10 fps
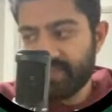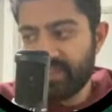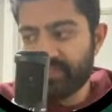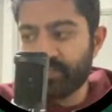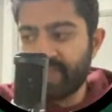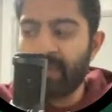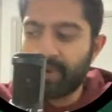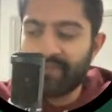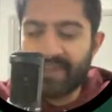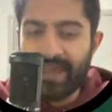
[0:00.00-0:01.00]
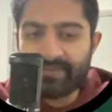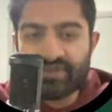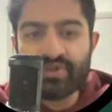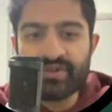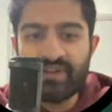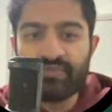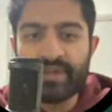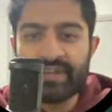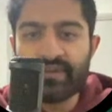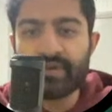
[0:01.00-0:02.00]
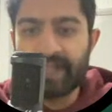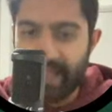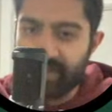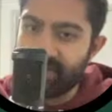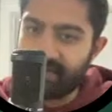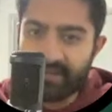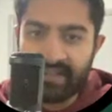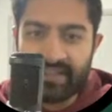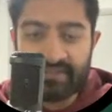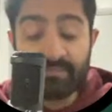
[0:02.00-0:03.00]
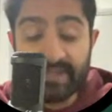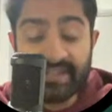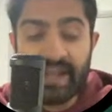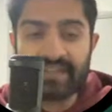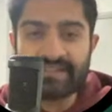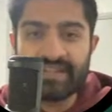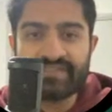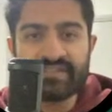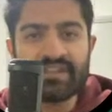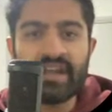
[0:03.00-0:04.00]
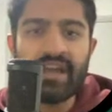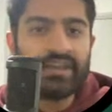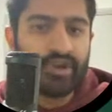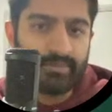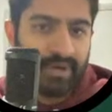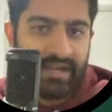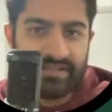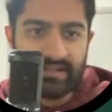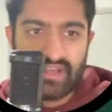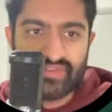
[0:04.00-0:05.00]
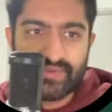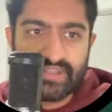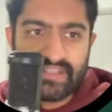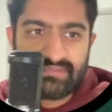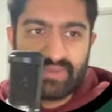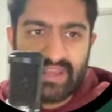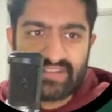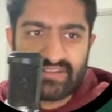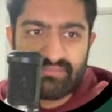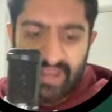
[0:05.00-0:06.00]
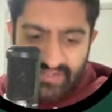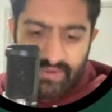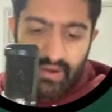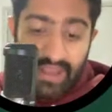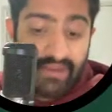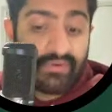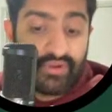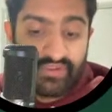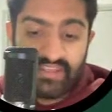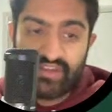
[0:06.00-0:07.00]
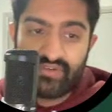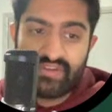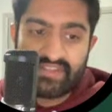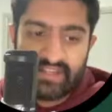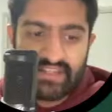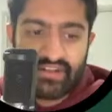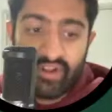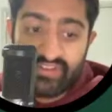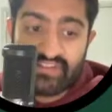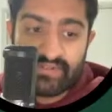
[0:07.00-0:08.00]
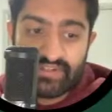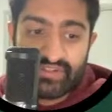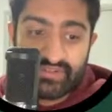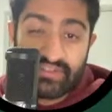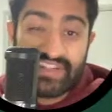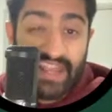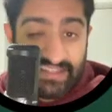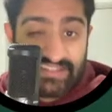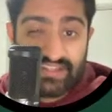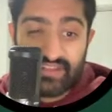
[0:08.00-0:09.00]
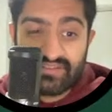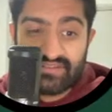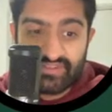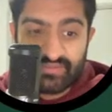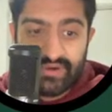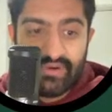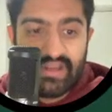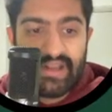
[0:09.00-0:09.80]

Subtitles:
that run of games is good enough where Nikora can get some big attacking stats. And, prior to last week, his base and base power had been on the increase and he had gotten some additional attacking stats as well.